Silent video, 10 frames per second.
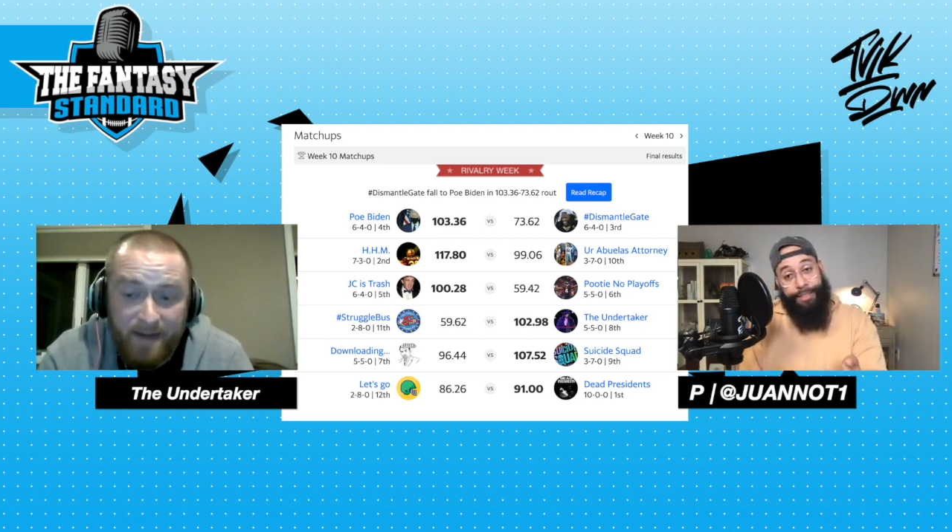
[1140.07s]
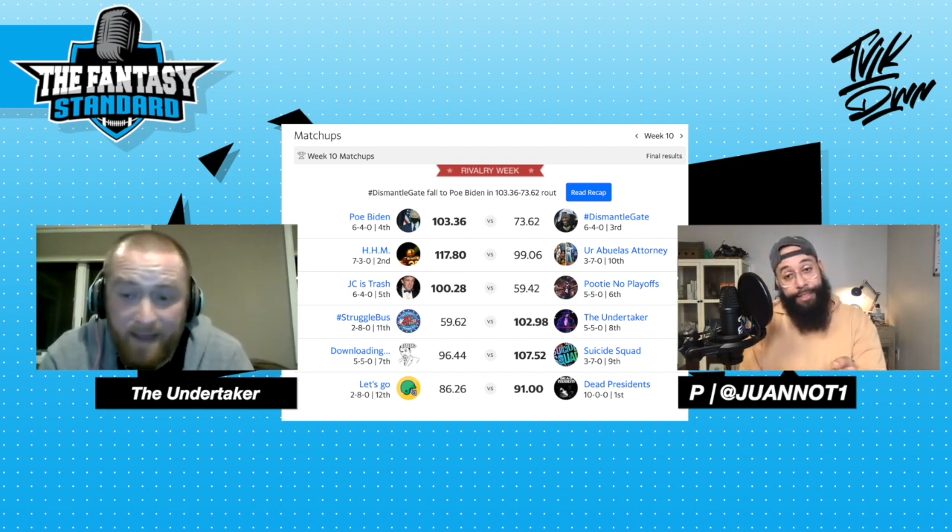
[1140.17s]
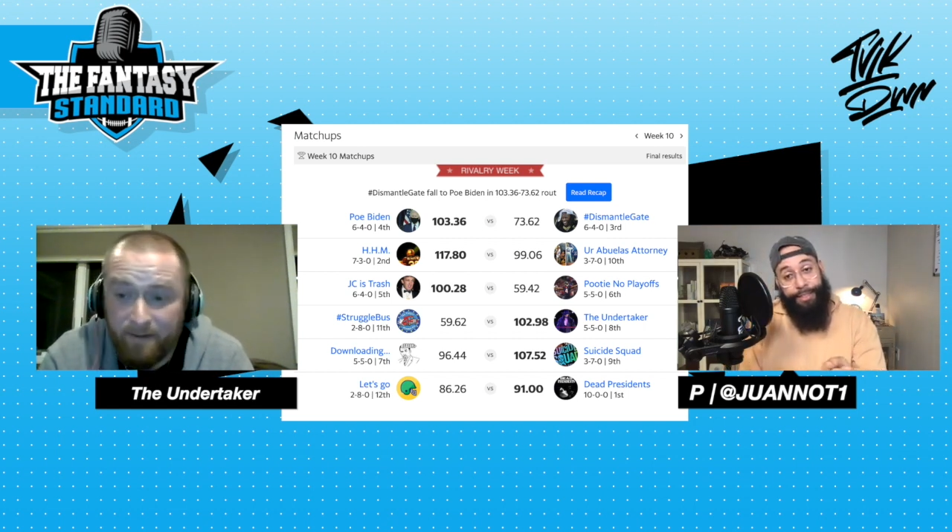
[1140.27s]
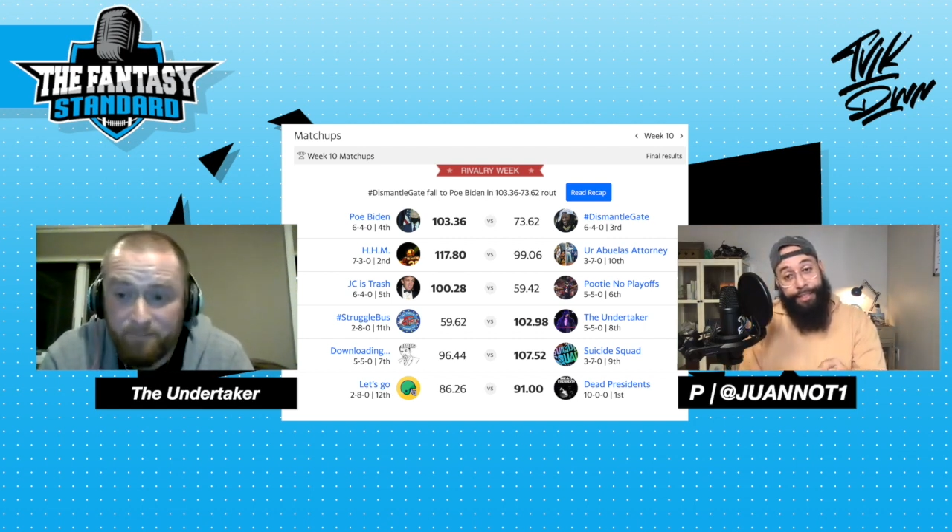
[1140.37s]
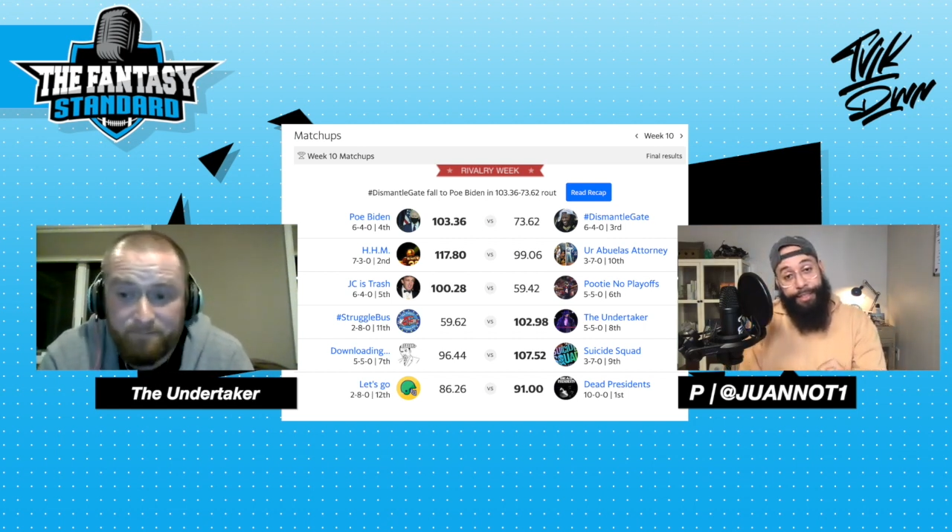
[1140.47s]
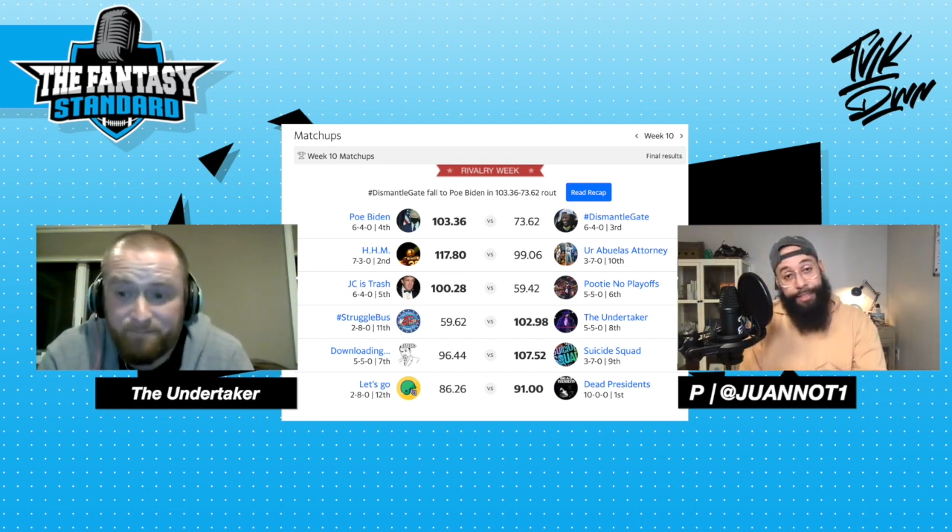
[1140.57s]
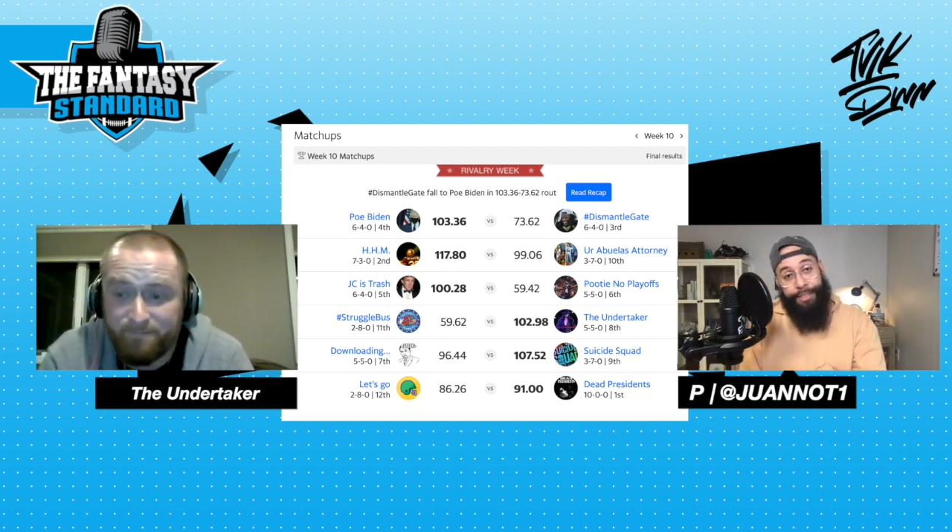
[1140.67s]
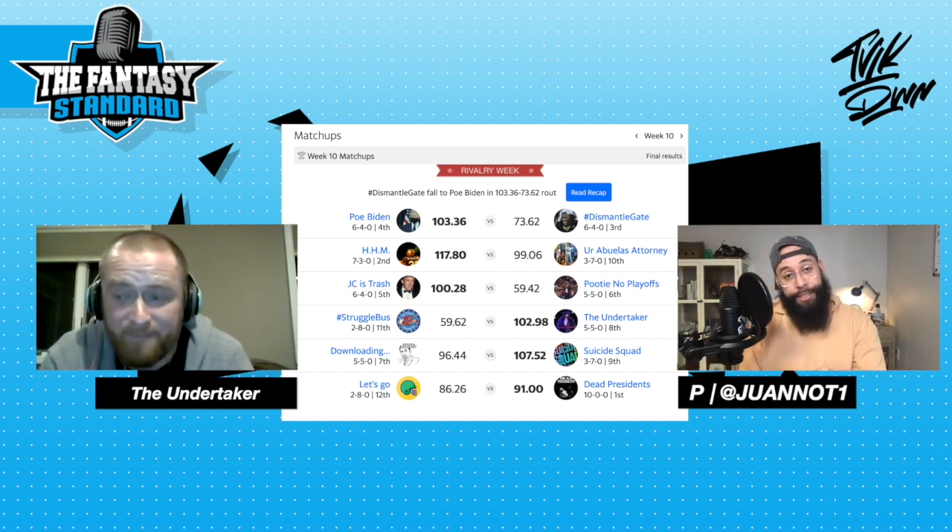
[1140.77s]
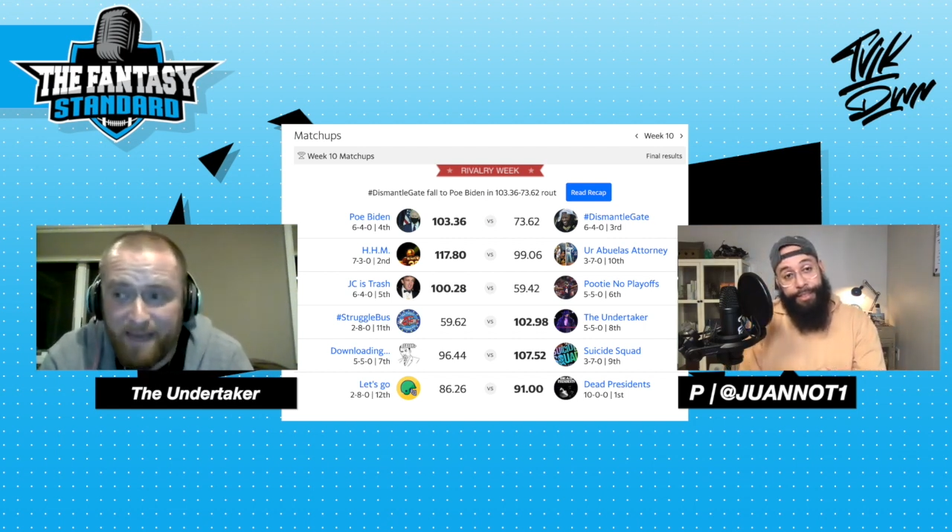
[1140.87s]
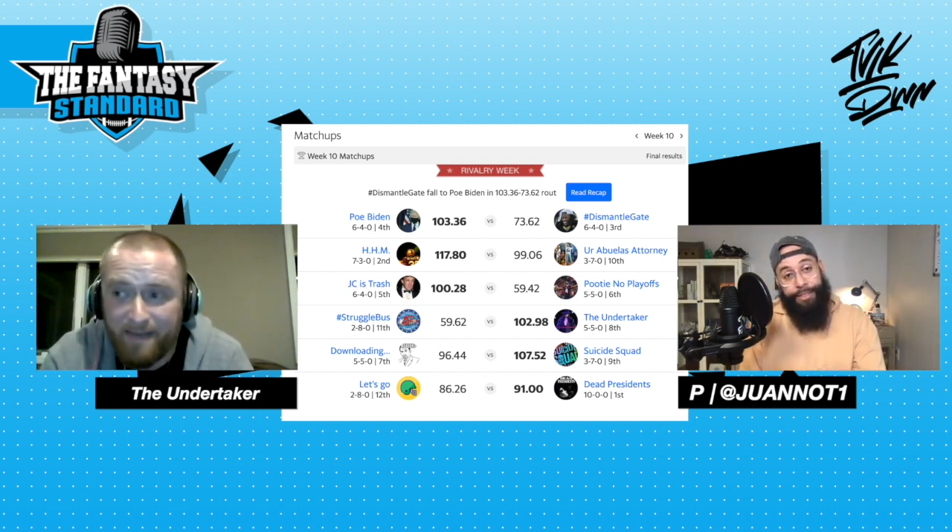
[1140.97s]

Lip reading: I didn't